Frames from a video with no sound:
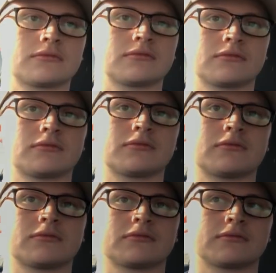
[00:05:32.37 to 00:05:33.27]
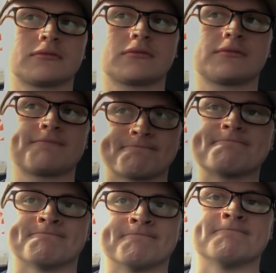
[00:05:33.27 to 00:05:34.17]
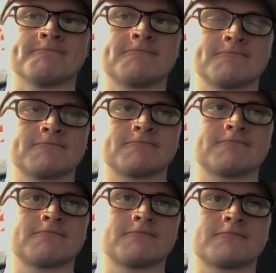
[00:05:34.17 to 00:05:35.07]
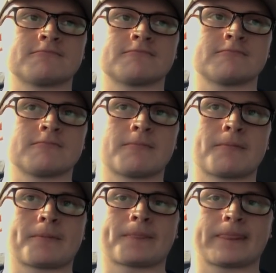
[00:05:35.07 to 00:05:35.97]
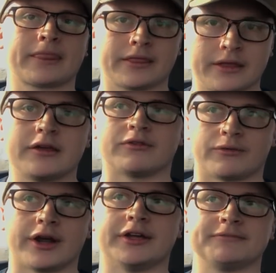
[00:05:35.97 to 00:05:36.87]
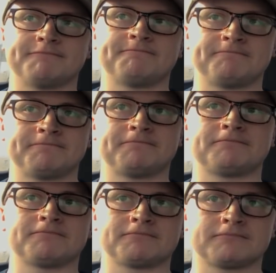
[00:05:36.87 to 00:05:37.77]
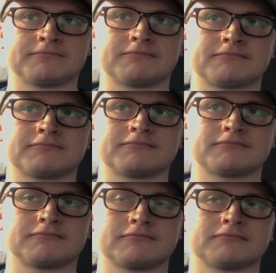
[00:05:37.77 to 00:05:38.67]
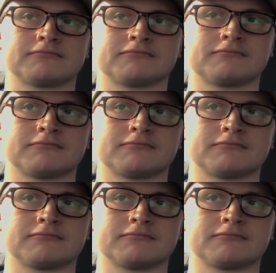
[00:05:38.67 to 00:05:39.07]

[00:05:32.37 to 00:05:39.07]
(not speaking)